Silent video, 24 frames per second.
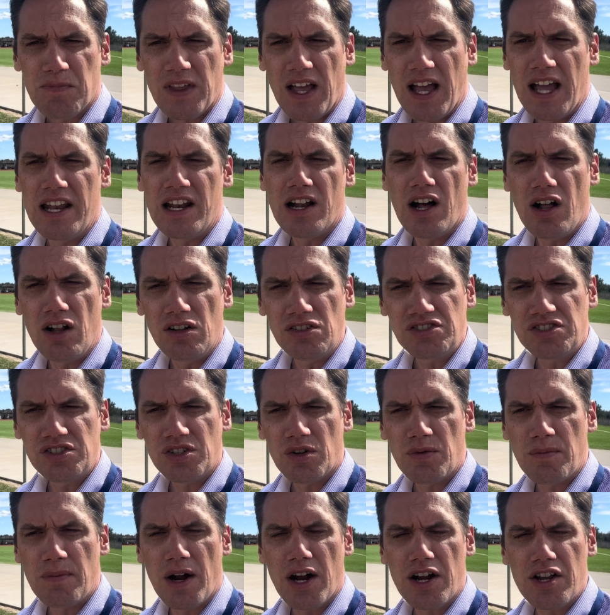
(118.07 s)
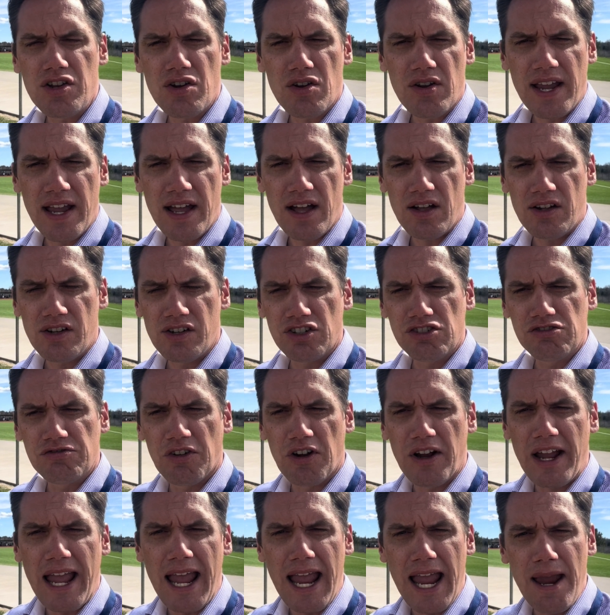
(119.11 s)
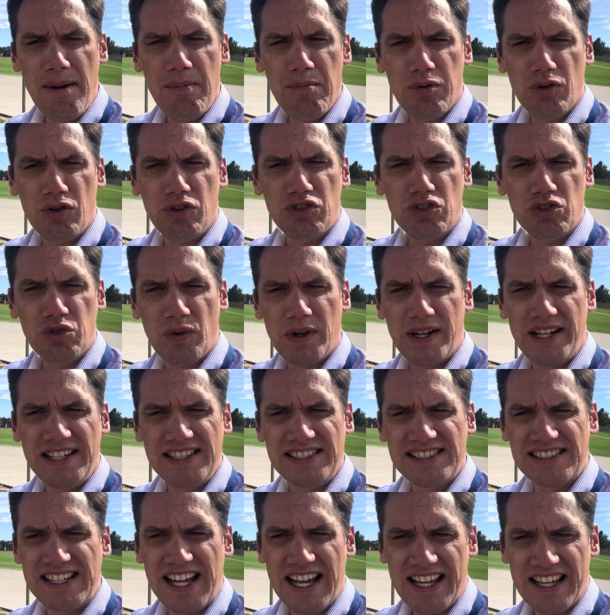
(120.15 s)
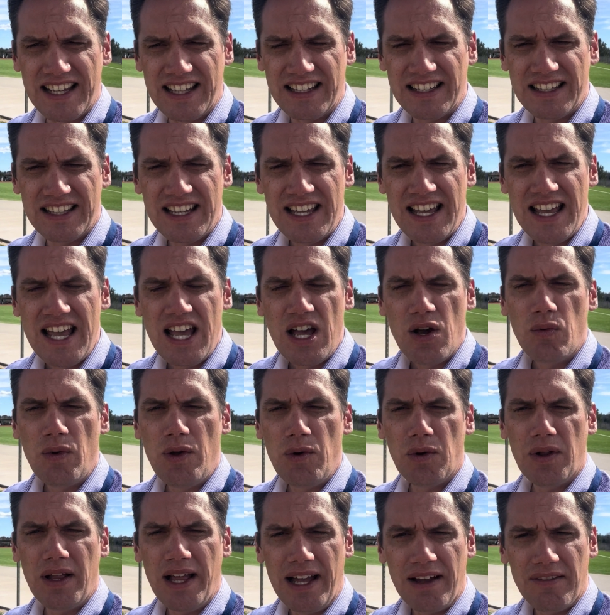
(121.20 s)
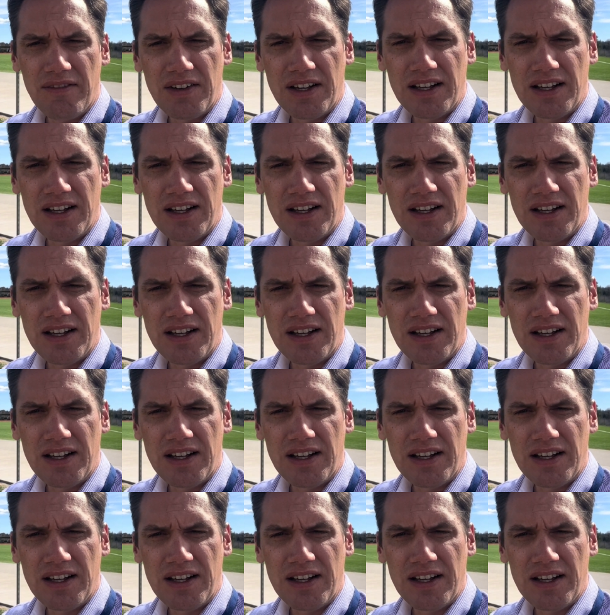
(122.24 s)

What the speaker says: And also mark your calendars for April 22nd. We will have